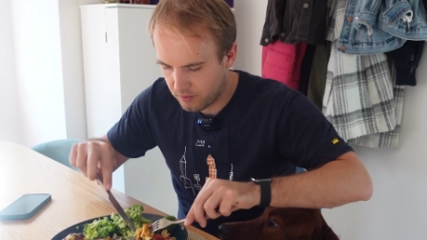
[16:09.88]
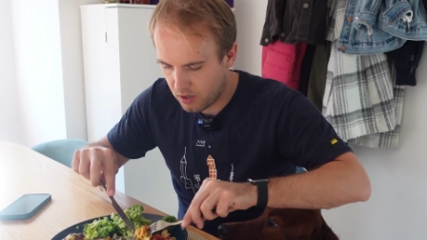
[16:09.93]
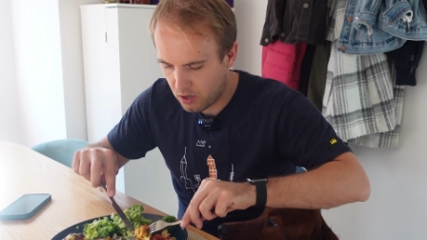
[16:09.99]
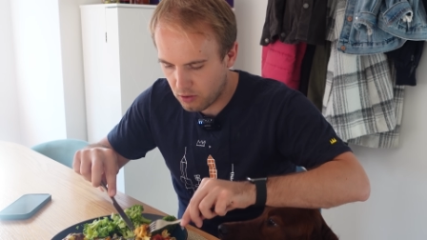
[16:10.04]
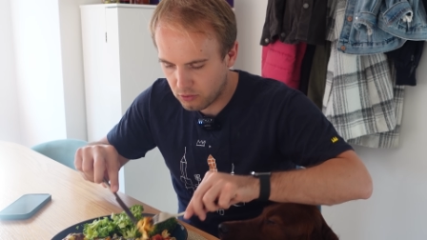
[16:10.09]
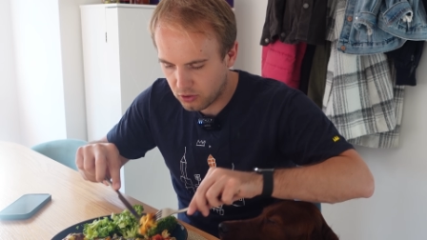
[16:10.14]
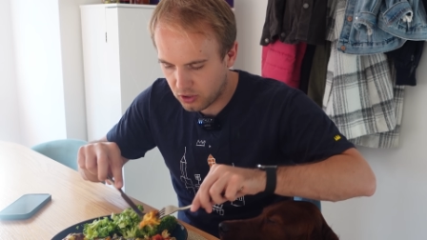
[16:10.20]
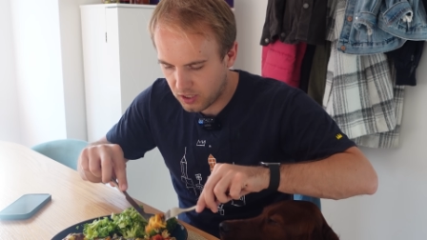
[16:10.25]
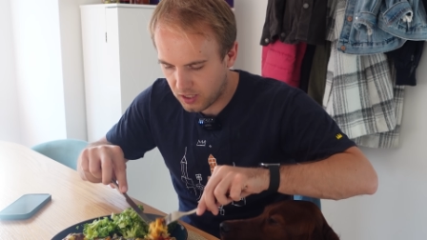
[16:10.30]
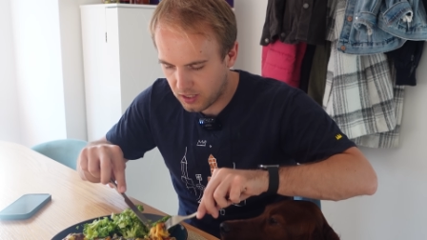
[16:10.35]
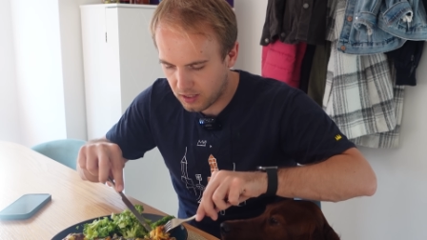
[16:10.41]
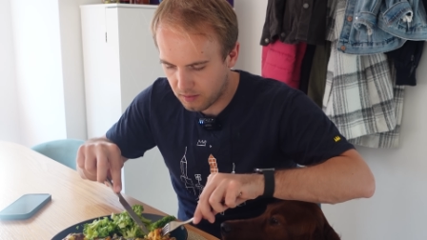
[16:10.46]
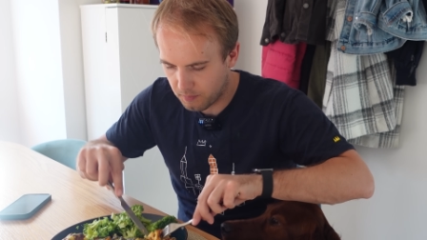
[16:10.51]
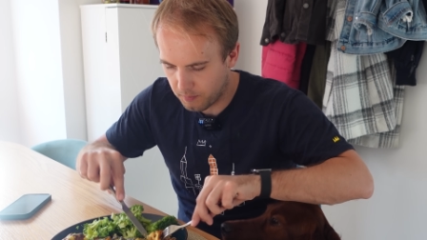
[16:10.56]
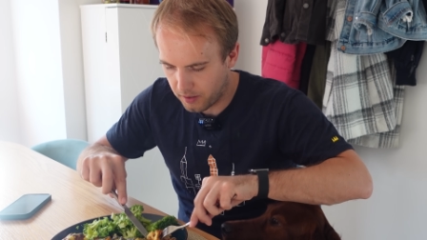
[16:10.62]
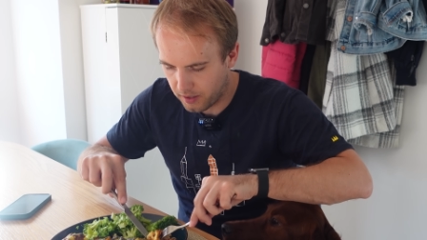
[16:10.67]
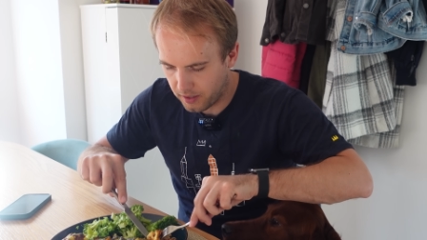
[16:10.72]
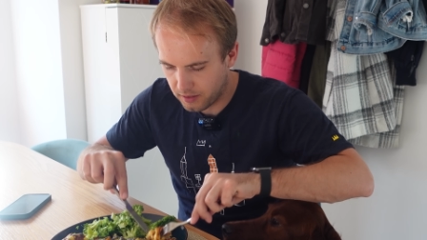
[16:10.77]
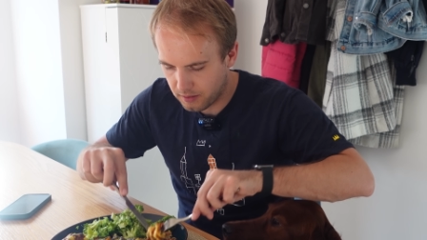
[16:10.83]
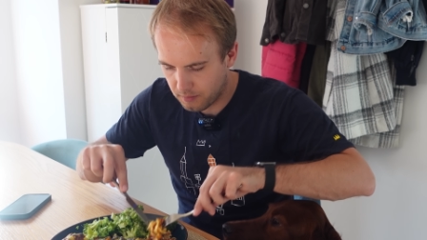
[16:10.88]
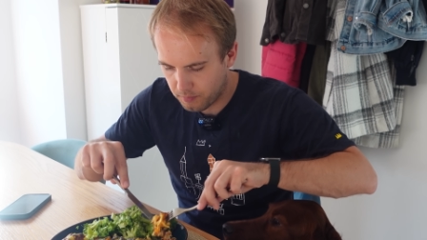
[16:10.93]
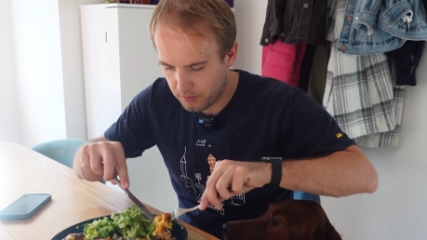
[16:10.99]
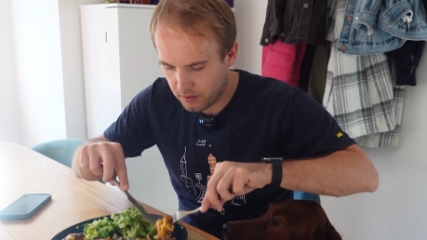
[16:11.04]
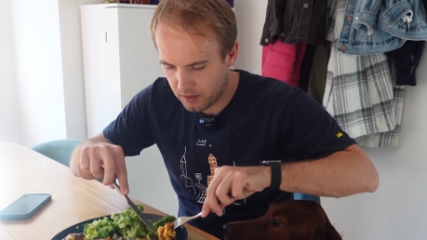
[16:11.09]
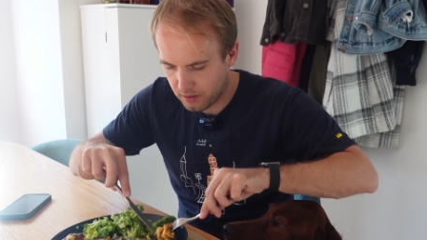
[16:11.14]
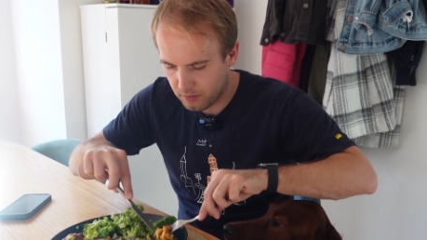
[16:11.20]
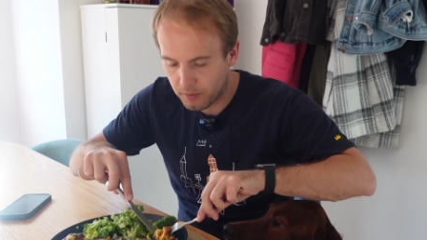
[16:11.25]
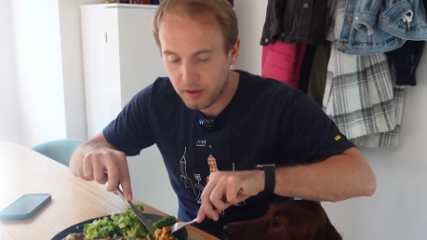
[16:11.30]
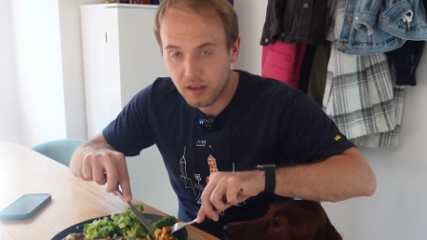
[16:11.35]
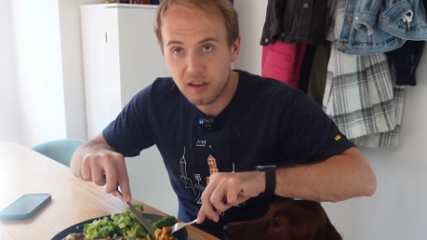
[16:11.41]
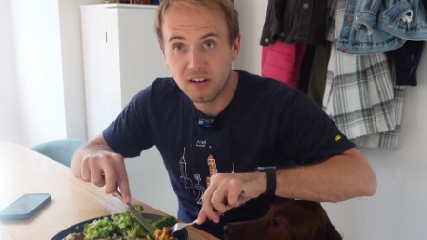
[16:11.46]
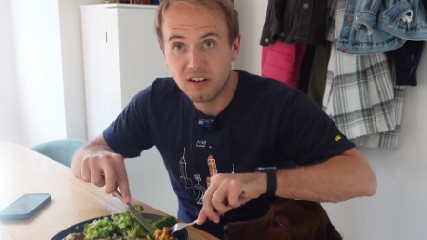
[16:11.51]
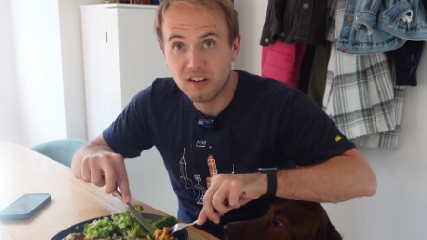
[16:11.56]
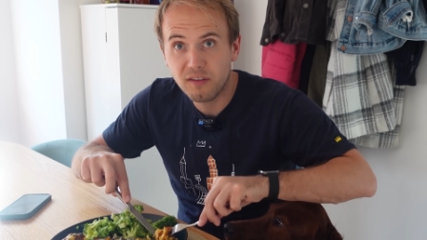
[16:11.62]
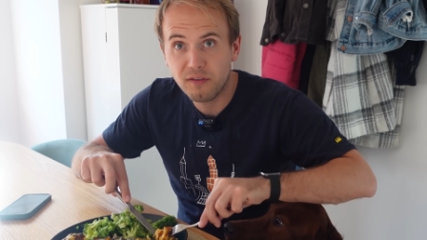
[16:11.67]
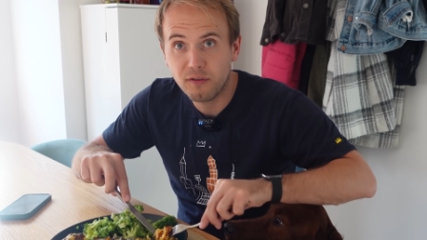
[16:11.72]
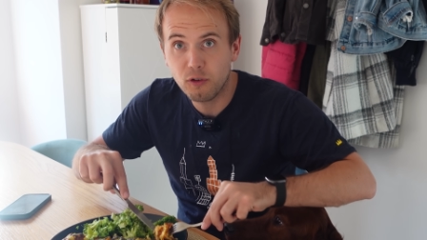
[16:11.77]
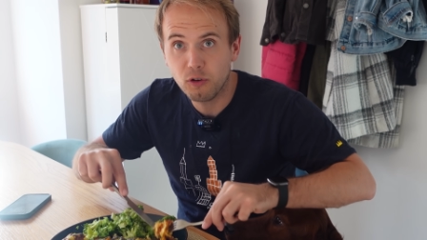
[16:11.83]
No cheese, mind, but we
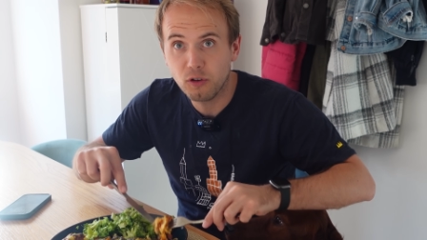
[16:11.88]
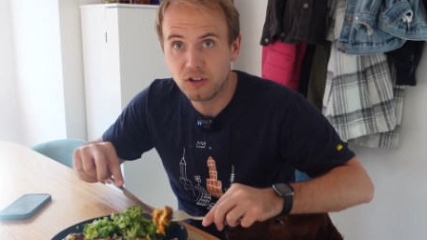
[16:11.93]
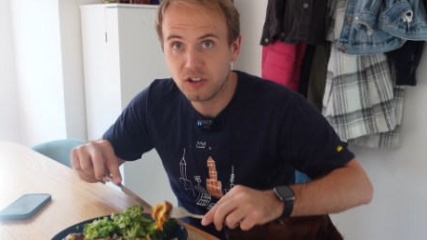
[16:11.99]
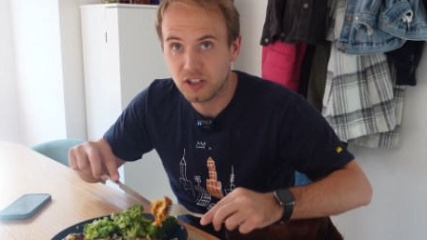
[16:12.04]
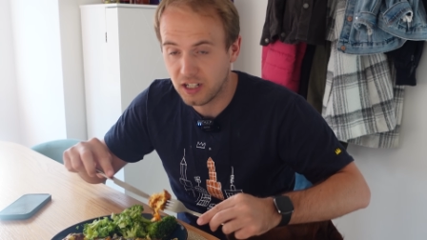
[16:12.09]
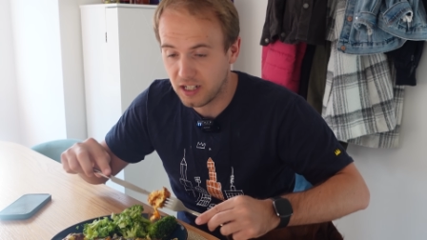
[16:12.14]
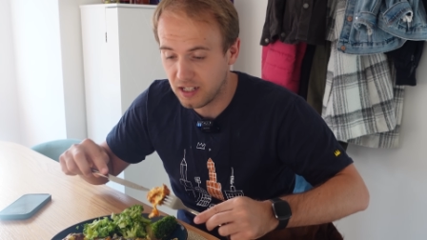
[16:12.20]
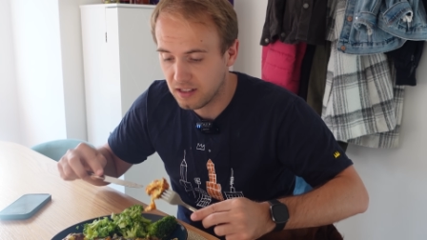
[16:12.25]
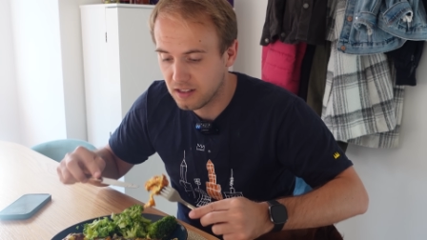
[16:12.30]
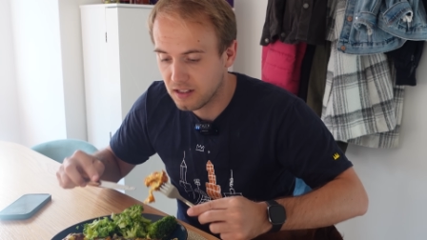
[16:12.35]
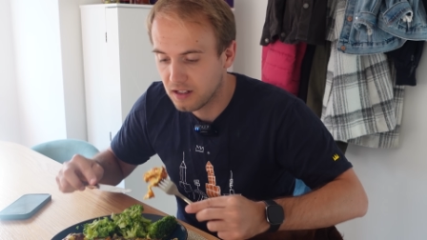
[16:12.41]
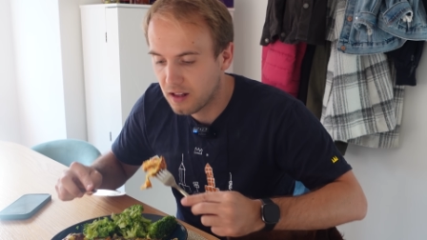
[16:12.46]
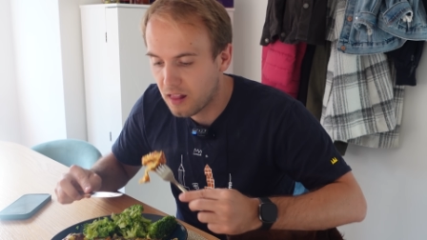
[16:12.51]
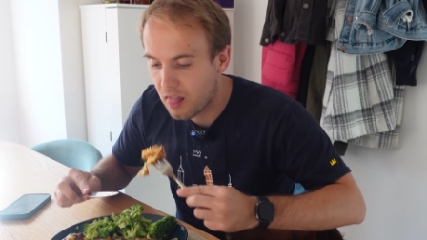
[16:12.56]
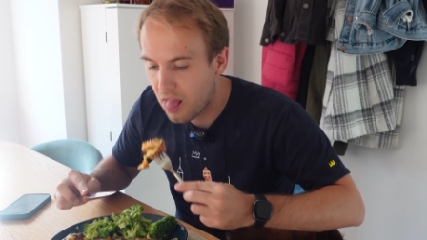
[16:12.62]
couldn't afford cheese.